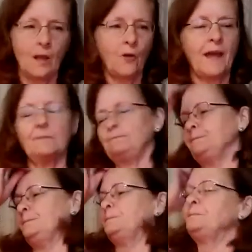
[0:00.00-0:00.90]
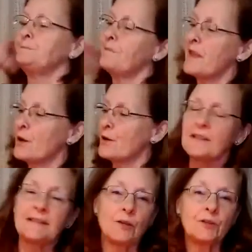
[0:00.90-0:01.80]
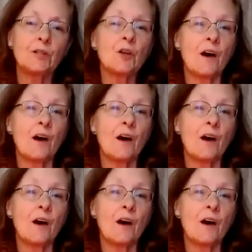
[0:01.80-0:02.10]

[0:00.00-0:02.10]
Okay, the Earth is tilted